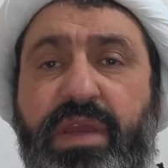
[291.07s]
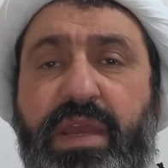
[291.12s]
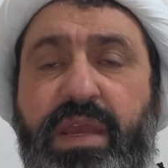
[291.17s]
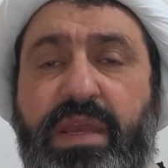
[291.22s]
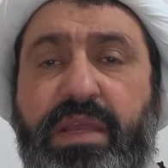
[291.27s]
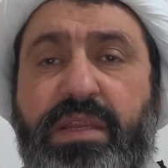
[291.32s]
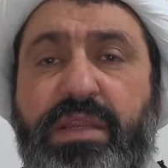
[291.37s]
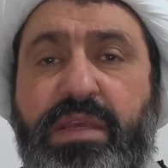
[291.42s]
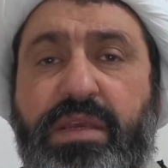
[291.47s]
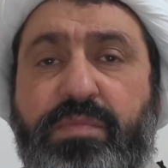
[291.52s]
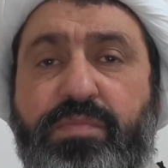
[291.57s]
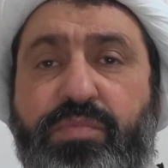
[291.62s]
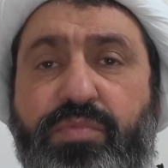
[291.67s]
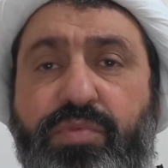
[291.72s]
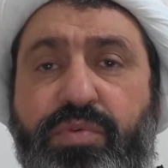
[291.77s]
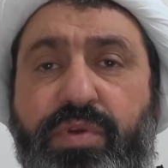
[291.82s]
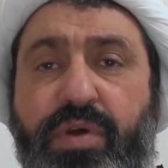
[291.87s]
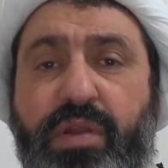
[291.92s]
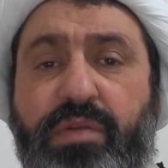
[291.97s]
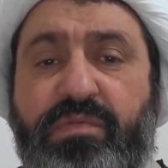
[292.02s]
any
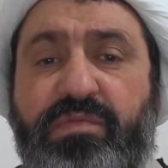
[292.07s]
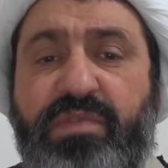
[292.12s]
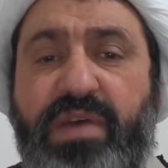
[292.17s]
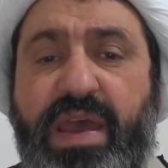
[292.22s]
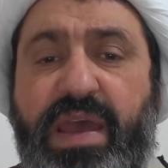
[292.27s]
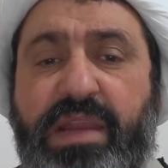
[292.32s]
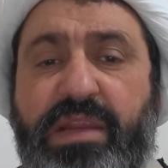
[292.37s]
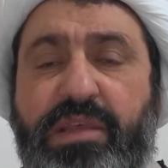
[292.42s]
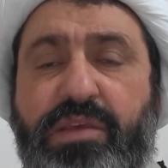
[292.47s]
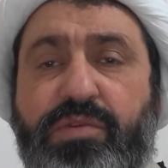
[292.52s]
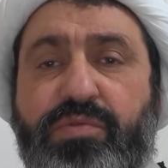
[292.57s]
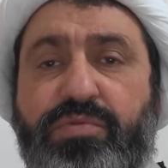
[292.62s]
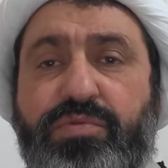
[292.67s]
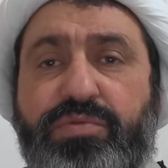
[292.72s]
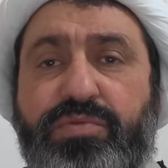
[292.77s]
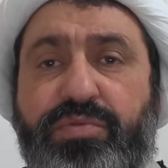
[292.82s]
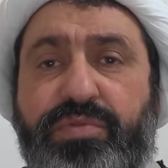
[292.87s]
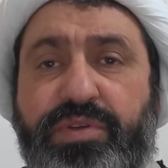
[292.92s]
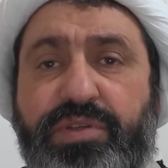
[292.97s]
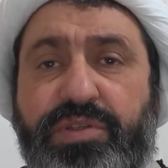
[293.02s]
moral
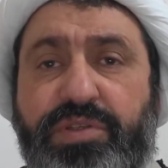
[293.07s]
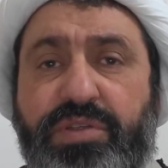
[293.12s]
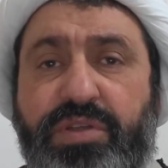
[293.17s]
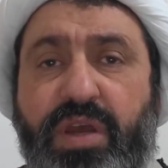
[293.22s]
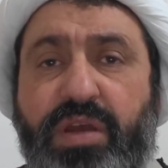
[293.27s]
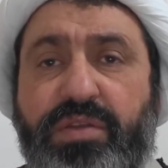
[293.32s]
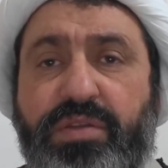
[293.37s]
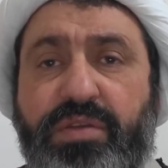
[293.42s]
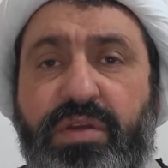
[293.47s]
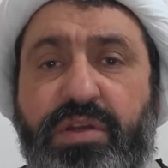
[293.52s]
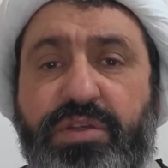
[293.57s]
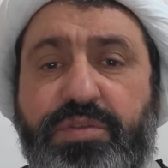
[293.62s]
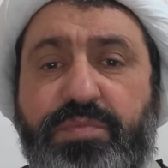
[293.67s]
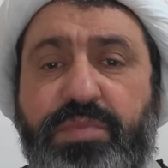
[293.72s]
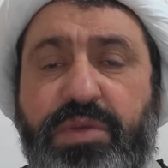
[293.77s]
values or standards